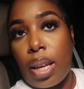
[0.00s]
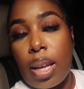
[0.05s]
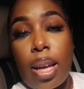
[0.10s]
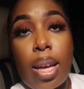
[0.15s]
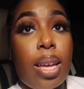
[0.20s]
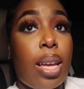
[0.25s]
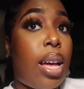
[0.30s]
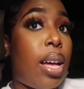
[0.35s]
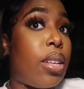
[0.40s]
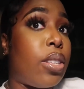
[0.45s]

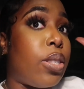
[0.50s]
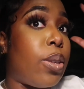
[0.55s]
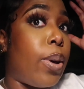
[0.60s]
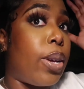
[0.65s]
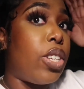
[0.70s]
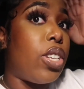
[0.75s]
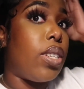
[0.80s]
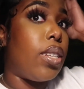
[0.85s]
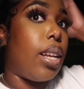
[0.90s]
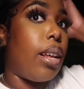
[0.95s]
hey y'all, so I
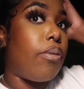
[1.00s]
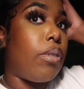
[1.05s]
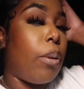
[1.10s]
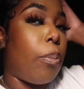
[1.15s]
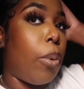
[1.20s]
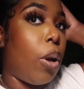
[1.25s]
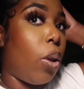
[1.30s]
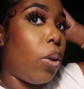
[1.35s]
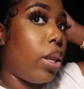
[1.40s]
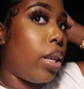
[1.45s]
just left the
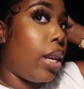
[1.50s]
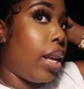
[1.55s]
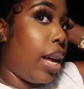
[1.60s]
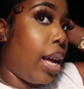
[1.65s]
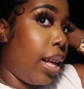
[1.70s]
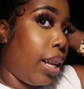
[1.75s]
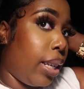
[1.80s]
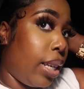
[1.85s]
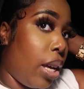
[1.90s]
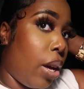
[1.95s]
bowling
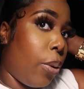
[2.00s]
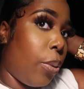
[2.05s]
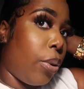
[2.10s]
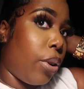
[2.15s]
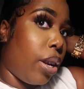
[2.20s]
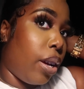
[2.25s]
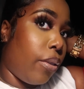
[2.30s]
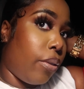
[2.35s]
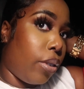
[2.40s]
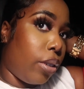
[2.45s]
alley or
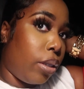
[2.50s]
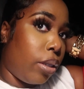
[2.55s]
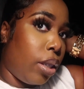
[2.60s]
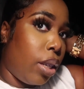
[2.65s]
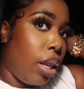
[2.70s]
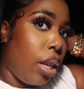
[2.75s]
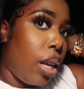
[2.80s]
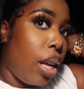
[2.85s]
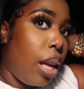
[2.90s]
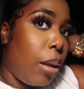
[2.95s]
whatever.
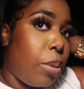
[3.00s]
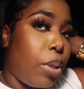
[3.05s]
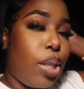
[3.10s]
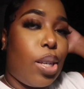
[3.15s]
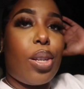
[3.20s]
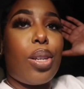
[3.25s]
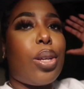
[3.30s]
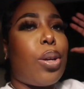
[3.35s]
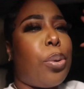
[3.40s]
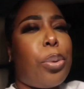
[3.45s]
I'm
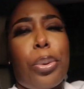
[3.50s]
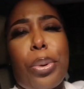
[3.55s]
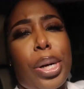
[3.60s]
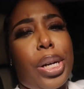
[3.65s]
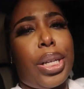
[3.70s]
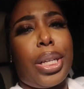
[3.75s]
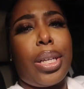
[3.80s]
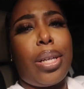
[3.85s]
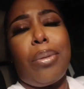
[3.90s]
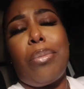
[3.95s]
still looking
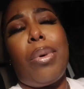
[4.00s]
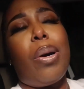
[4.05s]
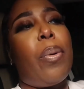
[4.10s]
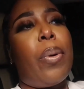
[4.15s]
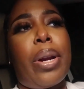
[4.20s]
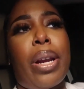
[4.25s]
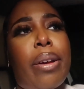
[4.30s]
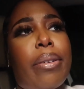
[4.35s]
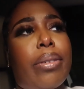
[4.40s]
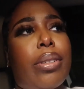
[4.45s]
oily, but
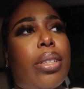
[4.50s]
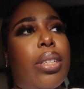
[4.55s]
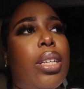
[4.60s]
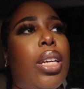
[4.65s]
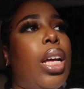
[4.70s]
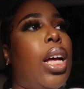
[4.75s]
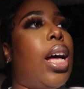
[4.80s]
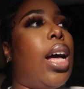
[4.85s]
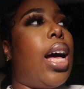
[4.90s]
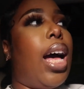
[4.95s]
whatever.
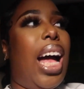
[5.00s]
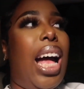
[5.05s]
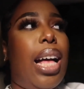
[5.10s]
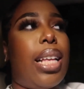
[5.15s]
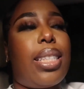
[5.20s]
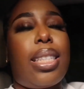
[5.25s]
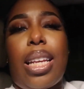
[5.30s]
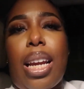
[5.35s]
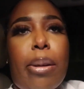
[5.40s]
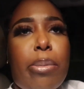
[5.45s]
I
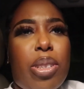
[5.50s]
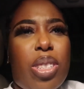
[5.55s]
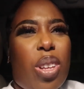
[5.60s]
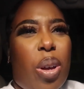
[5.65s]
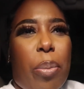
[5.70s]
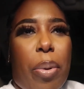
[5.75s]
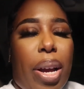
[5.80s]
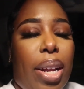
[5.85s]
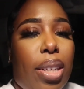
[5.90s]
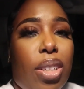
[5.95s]
said I'm just
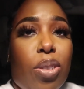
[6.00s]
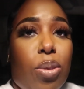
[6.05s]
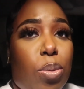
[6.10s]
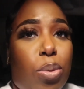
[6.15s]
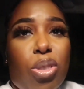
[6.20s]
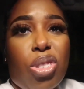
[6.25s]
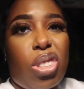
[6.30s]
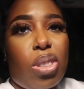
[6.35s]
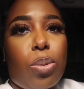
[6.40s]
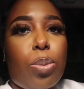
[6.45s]
gonna probably
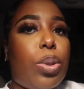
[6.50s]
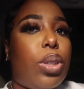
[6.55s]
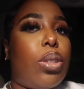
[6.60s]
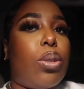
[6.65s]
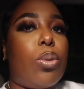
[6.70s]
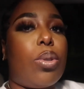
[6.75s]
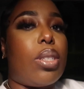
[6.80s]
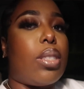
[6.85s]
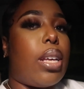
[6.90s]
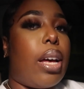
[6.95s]
just
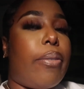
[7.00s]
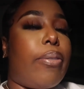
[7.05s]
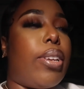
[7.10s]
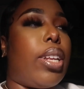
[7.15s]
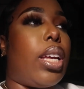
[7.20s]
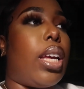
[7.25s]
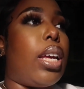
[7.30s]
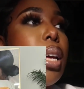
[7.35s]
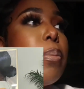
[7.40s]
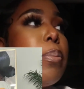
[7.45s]
redo this outfit
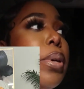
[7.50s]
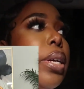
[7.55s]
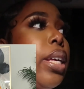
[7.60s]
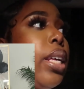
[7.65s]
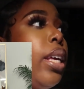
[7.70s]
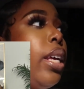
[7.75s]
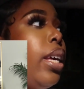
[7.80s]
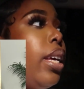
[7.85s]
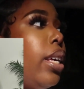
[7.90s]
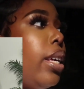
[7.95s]
again, but
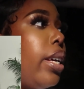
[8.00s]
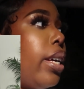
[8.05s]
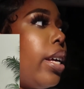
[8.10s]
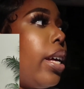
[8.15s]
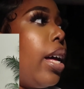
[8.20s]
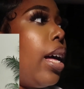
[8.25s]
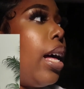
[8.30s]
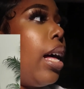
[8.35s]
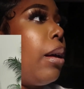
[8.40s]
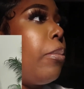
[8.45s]

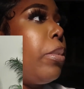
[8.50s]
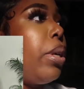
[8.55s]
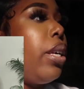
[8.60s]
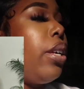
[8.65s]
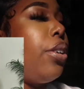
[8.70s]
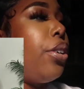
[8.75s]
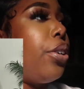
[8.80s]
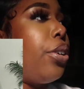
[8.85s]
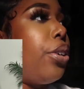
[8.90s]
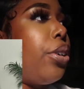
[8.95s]
yeah, I'm
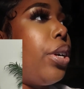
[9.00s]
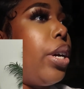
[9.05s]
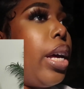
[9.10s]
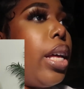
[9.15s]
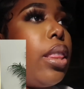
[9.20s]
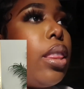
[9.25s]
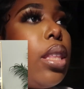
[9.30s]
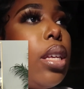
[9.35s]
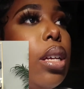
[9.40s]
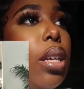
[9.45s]
here
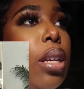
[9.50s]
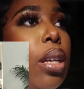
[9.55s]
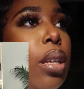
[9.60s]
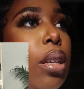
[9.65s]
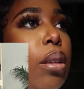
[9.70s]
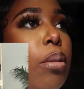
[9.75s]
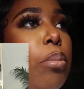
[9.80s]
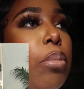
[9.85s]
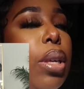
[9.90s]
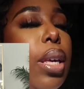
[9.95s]
at the
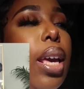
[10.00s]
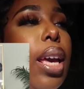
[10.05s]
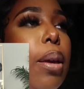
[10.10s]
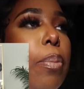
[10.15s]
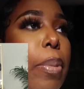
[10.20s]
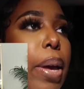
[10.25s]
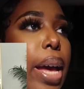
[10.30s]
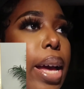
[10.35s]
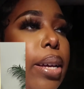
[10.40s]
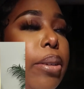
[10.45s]
um,
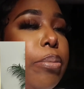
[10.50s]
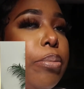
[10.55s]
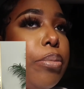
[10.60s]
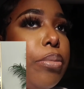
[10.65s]
kickback